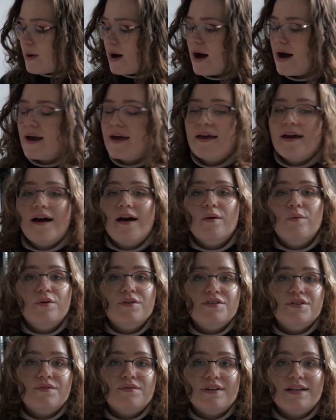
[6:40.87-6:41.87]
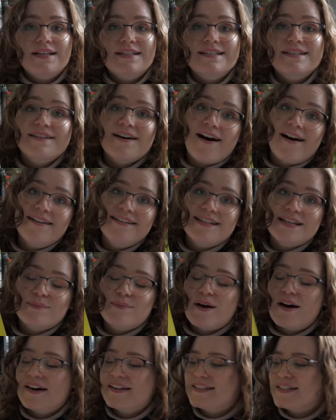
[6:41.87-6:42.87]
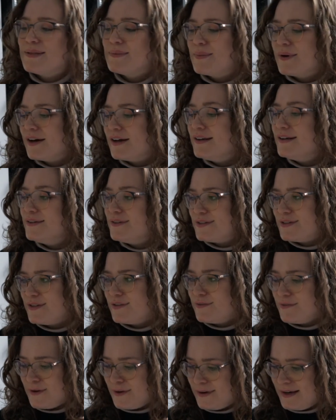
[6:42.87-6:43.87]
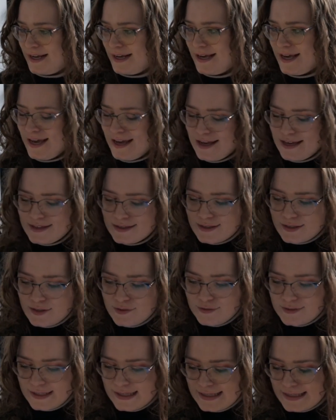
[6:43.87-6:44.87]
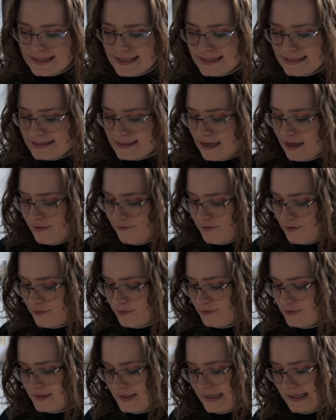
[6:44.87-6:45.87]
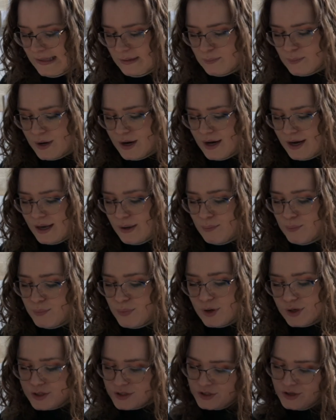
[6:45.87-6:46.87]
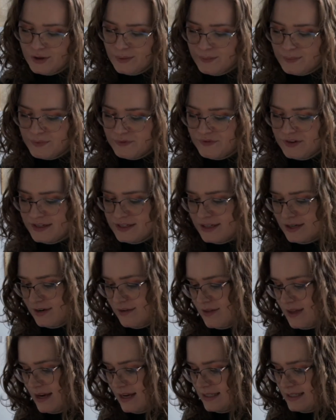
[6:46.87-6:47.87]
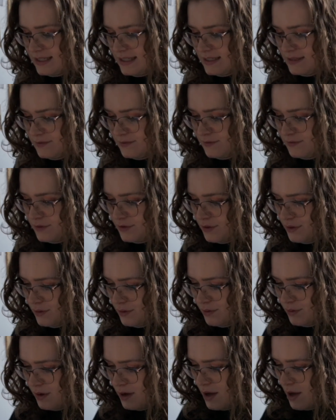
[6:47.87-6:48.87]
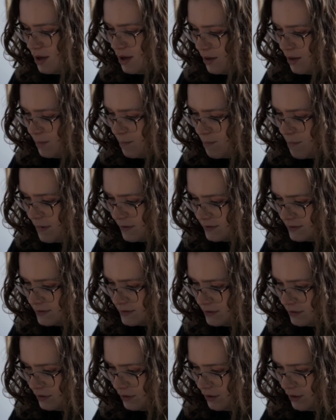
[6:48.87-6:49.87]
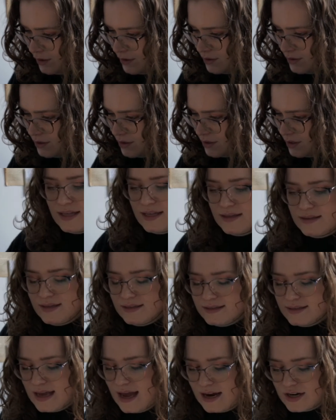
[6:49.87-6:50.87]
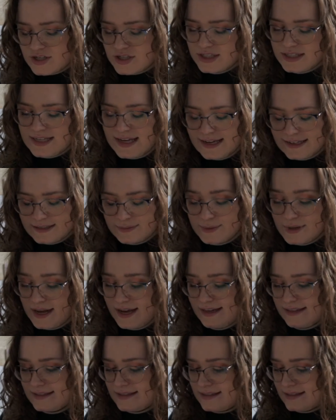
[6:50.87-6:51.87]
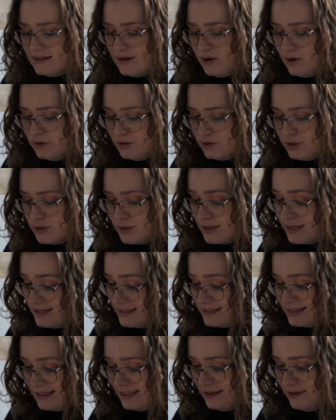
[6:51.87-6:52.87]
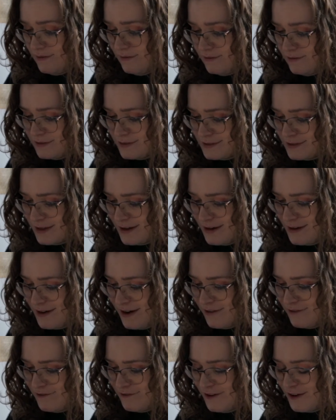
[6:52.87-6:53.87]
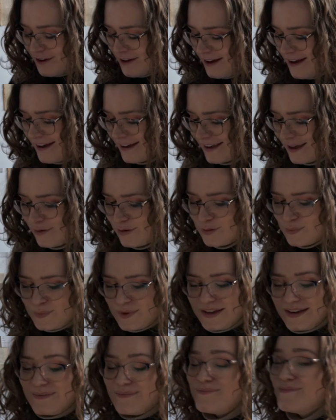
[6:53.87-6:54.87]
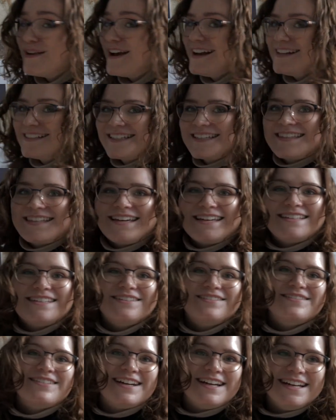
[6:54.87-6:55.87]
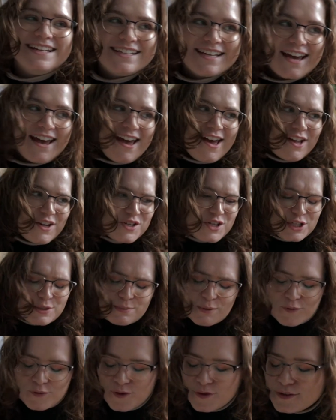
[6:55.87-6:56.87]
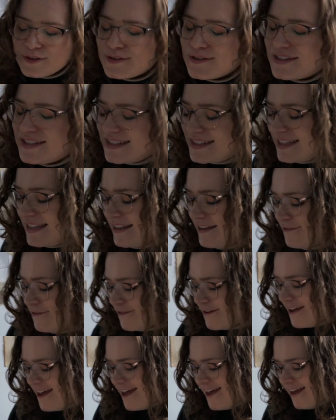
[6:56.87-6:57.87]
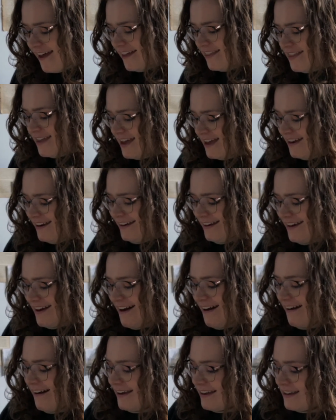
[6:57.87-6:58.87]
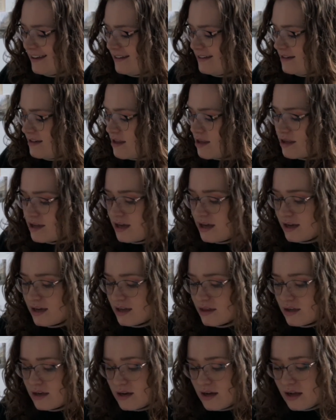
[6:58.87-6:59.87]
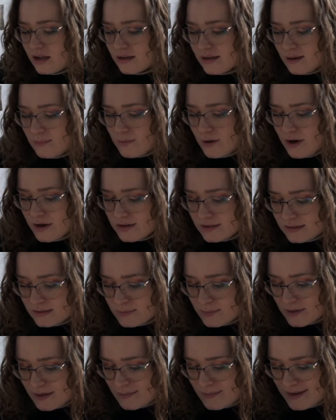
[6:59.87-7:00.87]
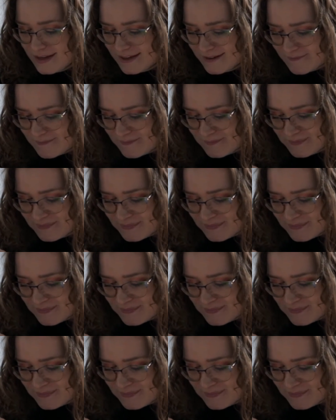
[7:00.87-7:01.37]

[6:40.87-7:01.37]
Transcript: why I want to read The Hunting Party by Lucy Foley. So you've seen this if you've seen my bookshop video that I did a few months ago. This actually takes place on New Year's Eve, so I feel like it would be an amazing thing to read just before New Year's Eve, and then I can think that I'll get murdered. But I mean,